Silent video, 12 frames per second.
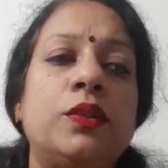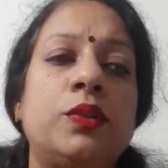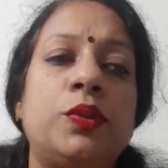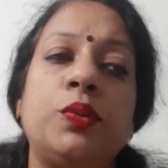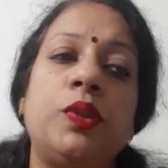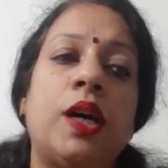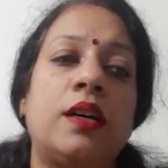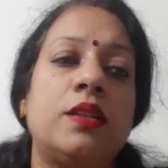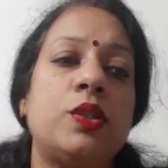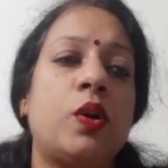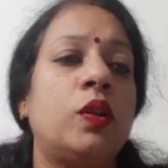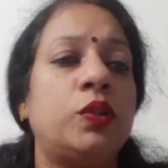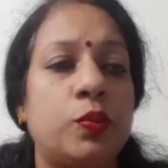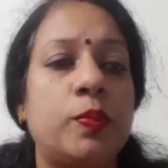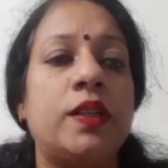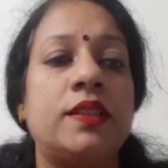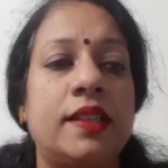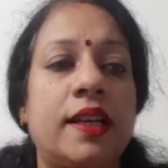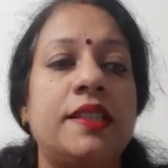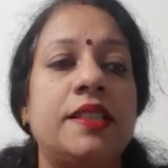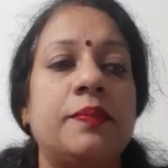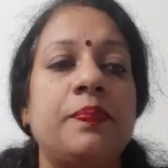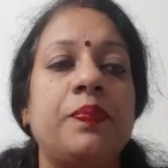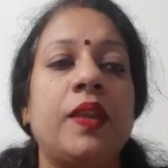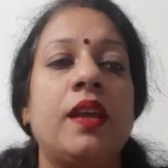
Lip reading: through dance or through Bharatnatyam.